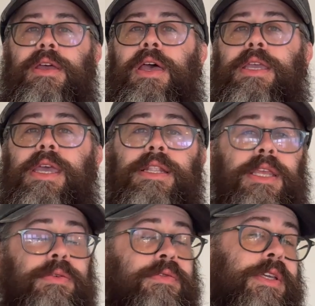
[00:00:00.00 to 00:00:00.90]
Again,
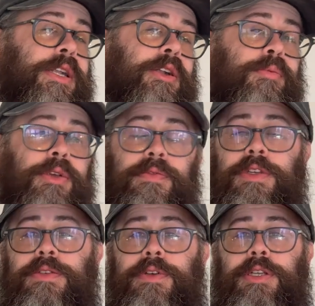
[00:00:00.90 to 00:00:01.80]
like you said in our
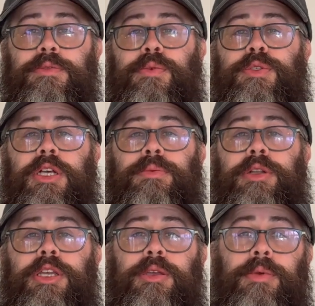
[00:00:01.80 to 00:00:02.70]
previous videos when we talked about
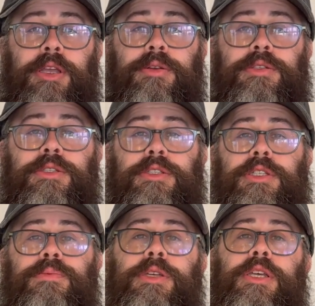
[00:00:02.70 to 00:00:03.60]
incubators,
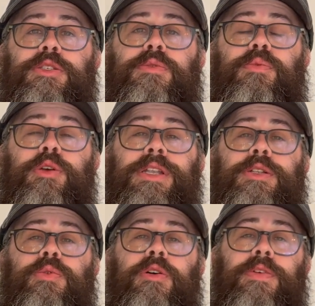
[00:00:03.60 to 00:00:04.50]
just because you put
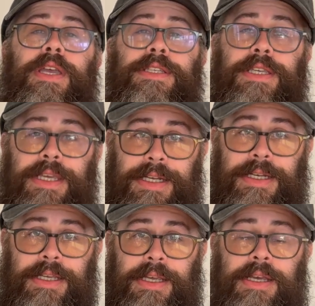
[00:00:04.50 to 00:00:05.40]
12 eggs in